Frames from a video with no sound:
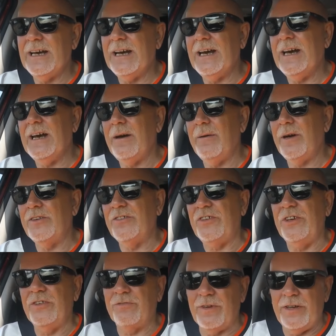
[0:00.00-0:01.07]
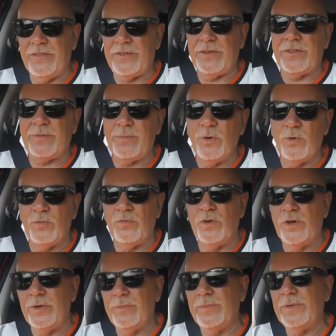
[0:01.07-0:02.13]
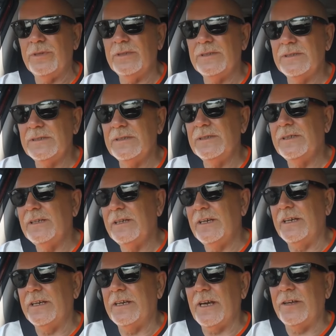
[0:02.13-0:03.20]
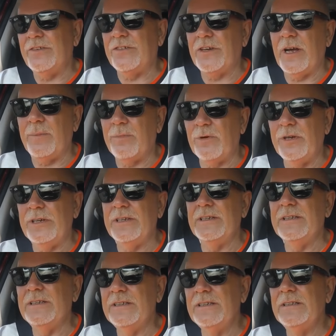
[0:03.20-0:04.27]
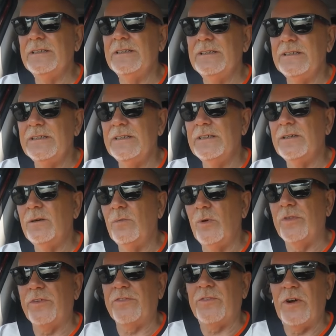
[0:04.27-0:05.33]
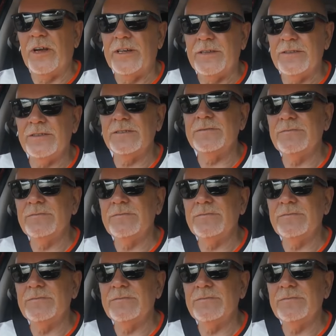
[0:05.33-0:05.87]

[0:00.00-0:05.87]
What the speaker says: and she's renting a small room in Kanchanaburi with a friend.